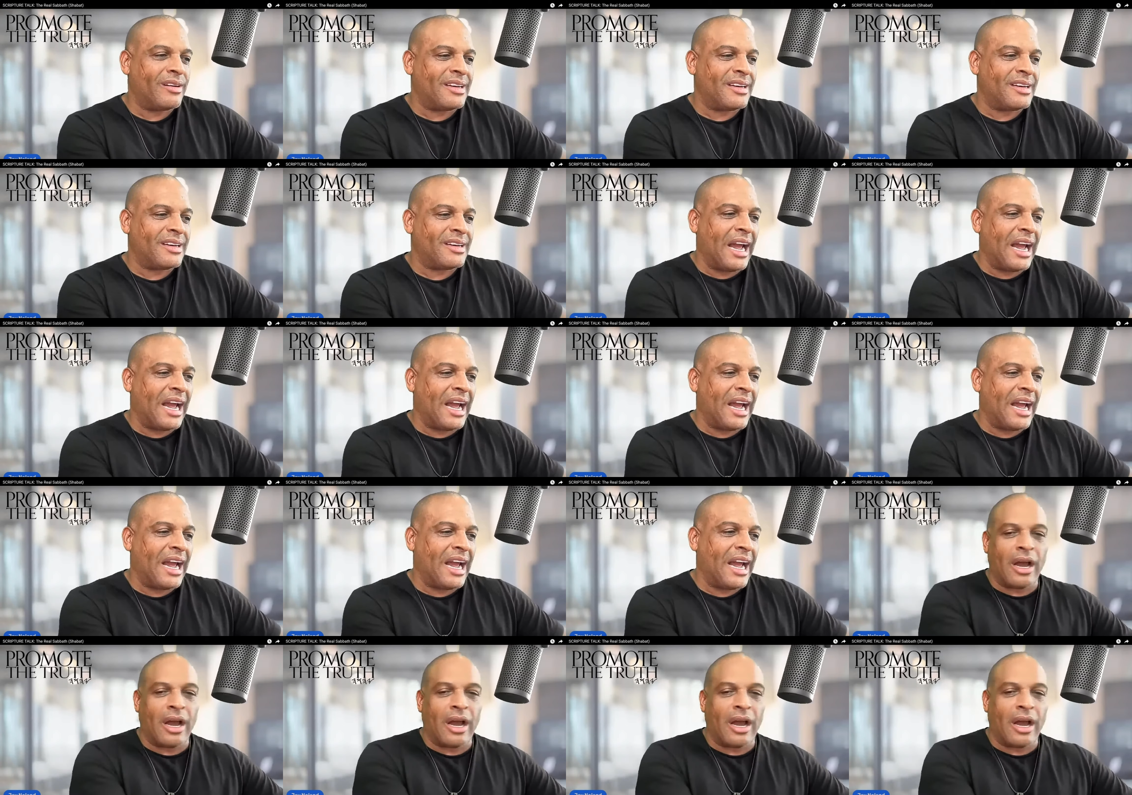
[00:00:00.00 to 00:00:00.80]
There
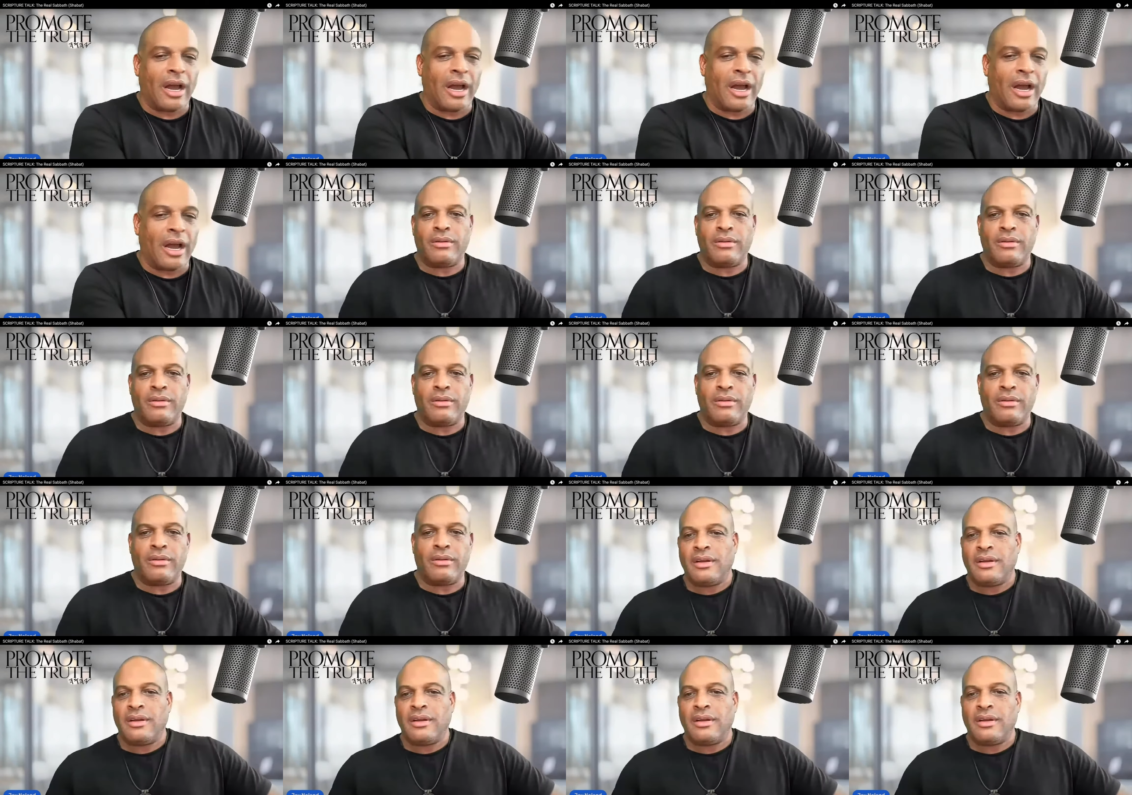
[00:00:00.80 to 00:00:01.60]
we go.
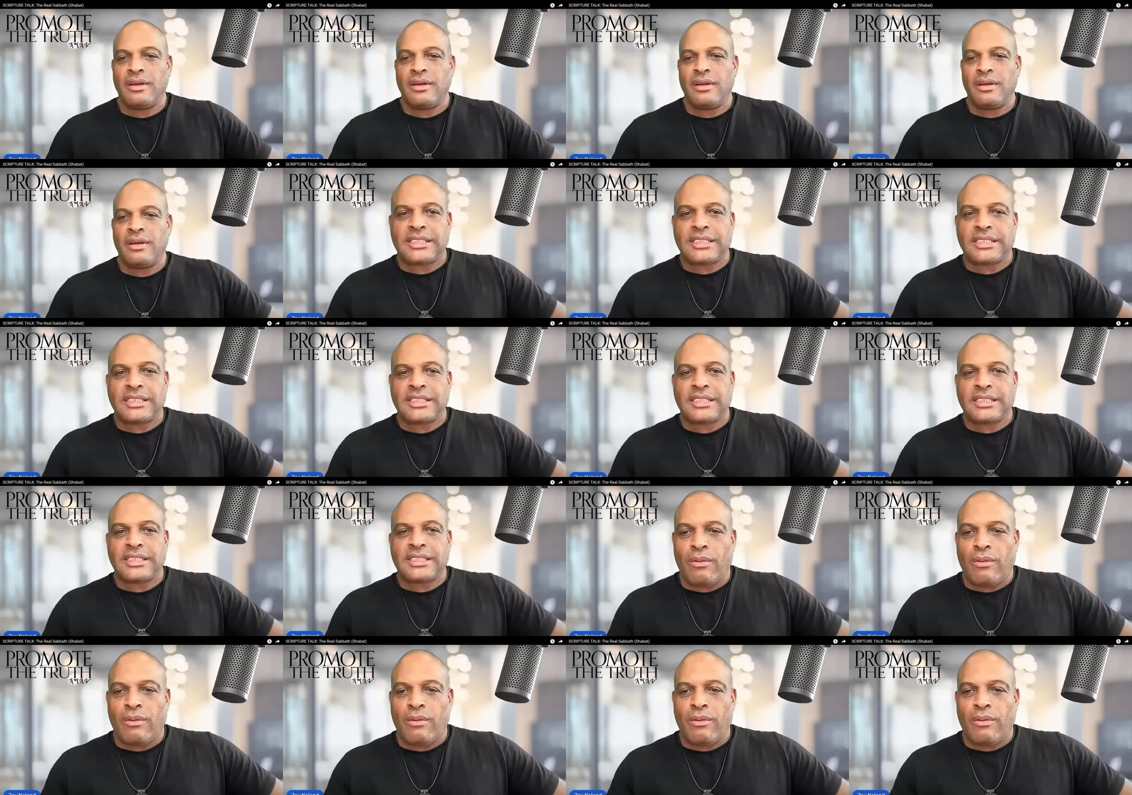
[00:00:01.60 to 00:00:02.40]

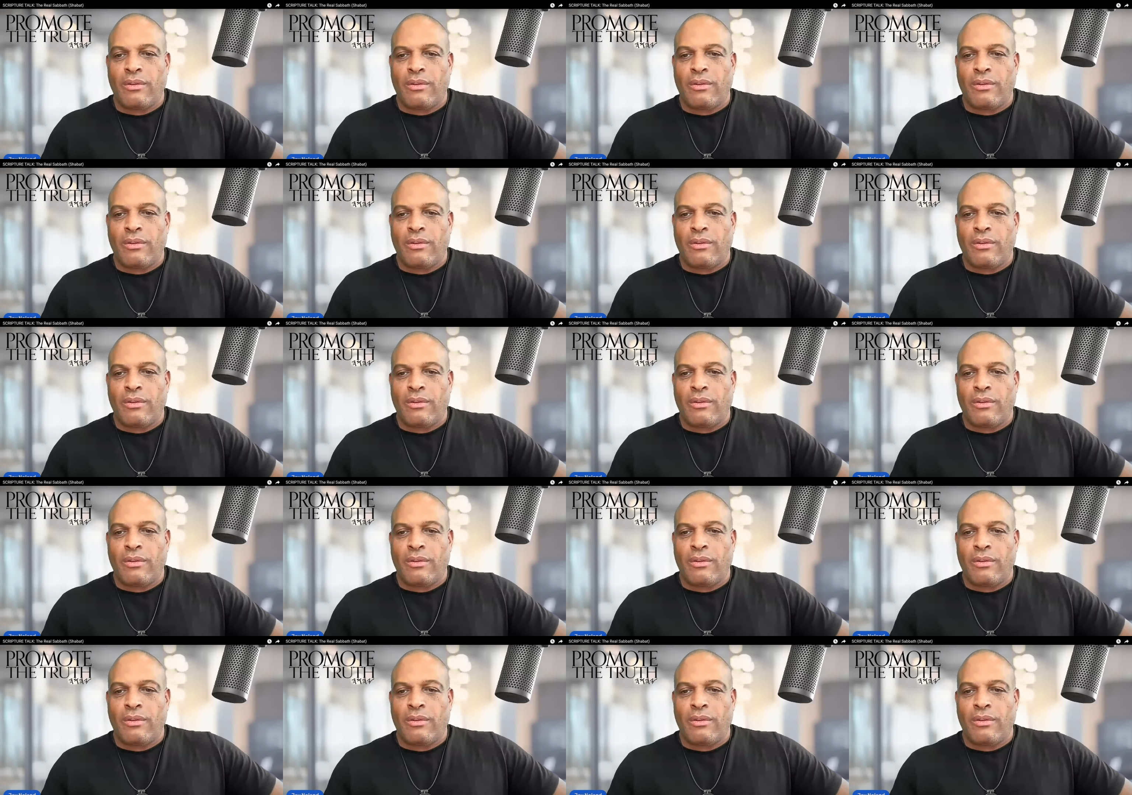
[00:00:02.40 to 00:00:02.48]
So